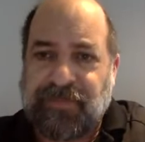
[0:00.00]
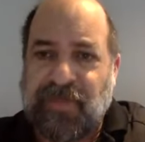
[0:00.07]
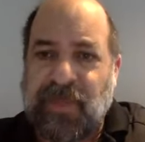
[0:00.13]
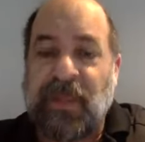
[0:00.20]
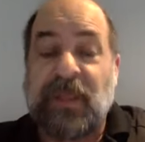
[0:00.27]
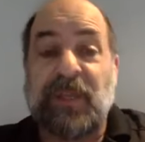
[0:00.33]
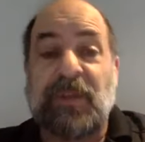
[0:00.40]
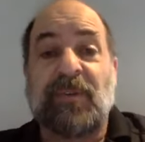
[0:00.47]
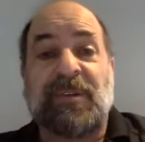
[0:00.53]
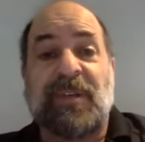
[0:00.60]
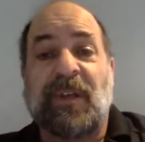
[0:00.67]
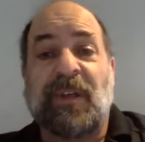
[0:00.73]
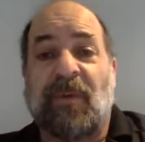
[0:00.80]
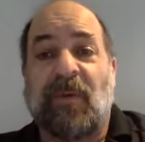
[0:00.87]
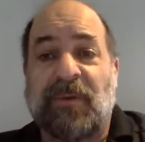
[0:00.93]
using
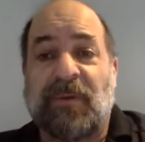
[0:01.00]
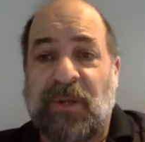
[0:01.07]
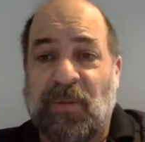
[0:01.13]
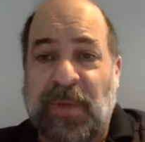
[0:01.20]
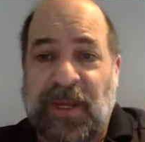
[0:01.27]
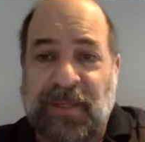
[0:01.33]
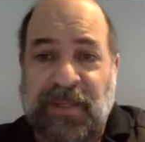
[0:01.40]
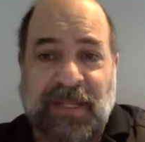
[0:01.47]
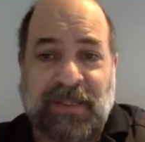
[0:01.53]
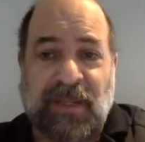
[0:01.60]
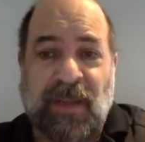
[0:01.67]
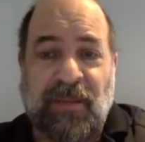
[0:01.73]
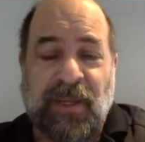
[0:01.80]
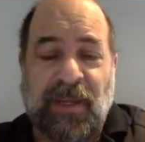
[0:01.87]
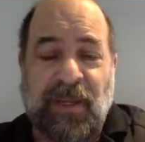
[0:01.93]
your own domain. That's
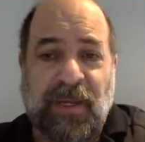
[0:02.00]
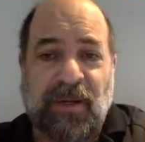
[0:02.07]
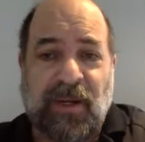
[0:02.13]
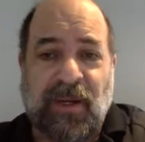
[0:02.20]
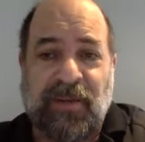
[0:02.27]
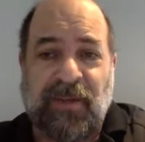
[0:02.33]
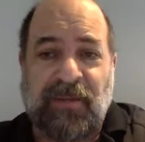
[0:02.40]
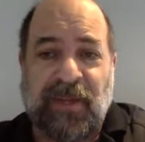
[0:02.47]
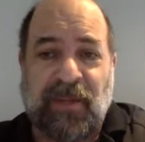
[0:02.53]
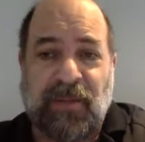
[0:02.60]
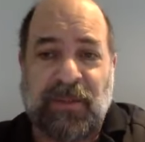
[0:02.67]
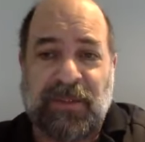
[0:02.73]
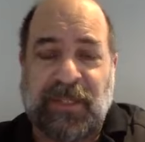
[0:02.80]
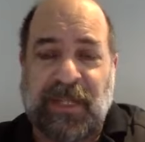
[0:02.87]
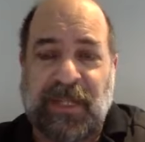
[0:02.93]
coming. We don't have it
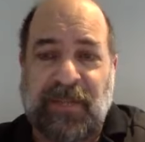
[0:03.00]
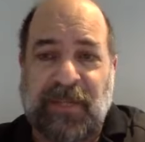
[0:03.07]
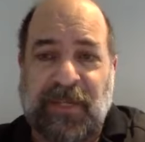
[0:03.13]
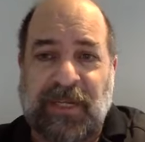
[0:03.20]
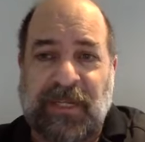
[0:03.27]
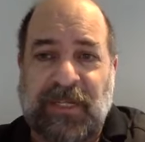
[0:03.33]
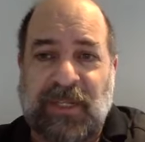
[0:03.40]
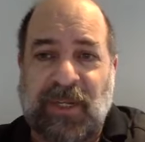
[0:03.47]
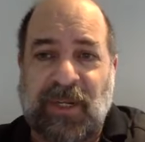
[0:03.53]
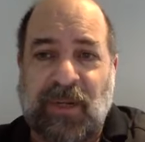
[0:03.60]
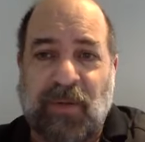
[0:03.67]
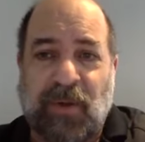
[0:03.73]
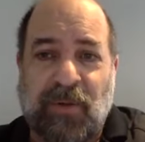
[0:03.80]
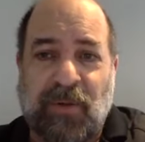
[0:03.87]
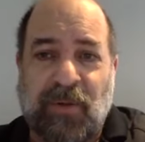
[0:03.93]
available today, but it is on our
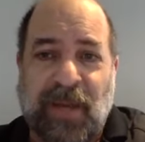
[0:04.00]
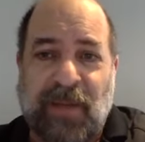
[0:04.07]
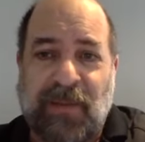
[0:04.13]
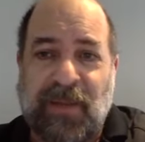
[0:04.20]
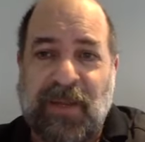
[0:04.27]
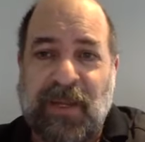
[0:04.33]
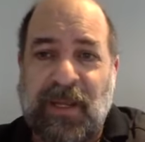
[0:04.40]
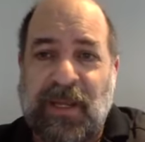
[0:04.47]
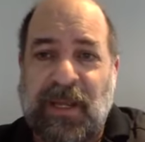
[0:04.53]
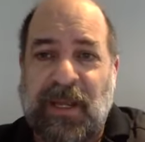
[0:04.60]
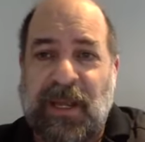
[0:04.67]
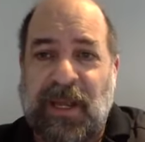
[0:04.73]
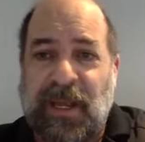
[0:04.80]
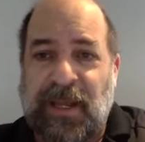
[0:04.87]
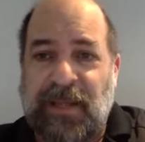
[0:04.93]
roadmap.
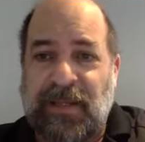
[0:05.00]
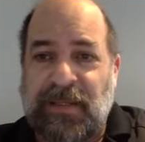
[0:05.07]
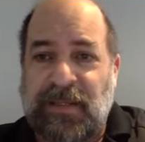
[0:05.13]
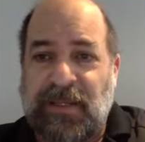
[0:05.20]
And